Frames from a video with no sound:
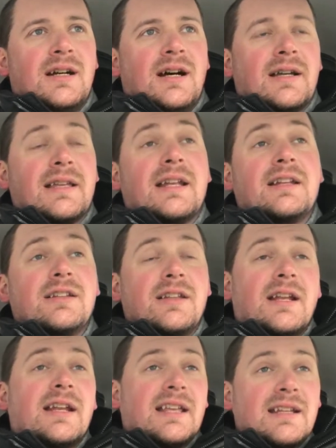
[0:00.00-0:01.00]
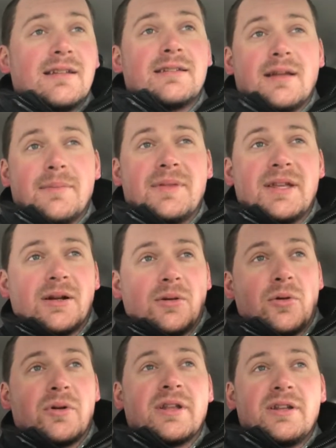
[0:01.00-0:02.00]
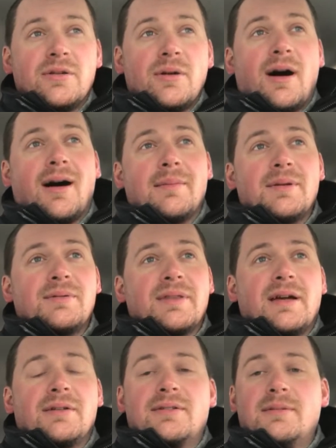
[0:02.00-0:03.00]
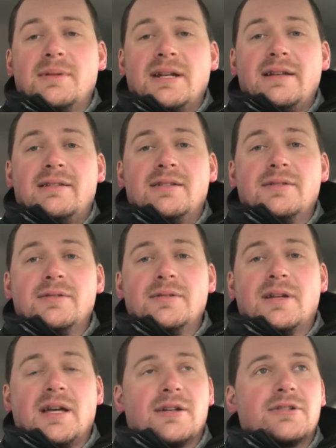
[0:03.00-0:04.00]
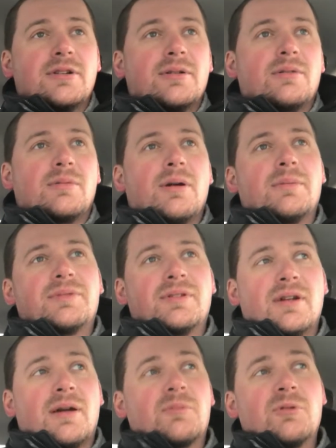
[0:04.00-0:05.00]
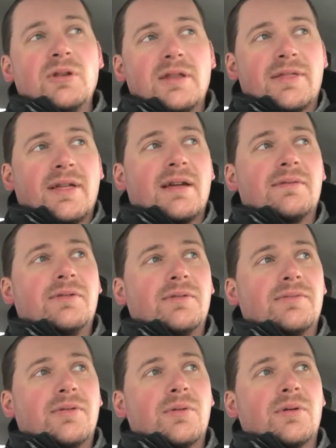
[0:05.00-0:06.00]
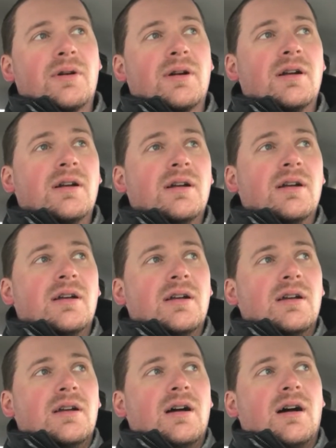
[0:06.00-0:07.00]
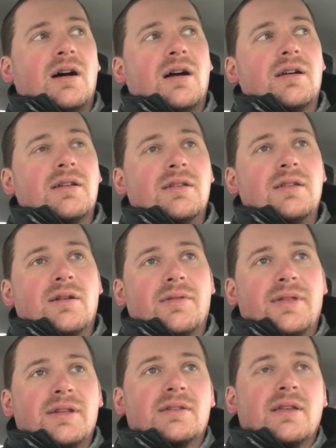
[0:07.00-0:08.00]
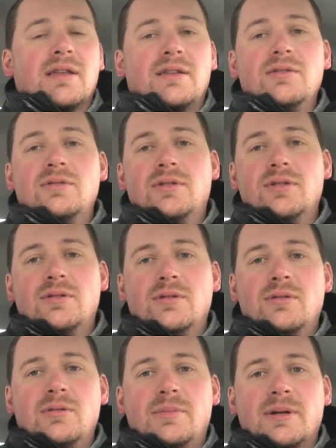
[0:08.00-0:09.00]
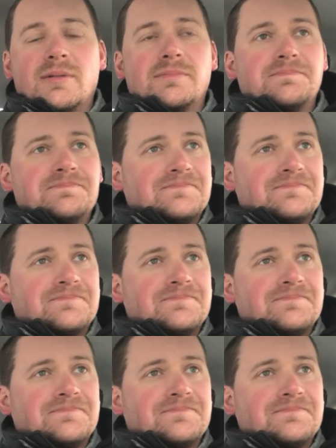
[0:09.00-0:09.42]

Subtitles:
getting into something or learning a new hobby without somebody to kind of show you the ropes. And I'm really thankful for you know, things like YouTube, and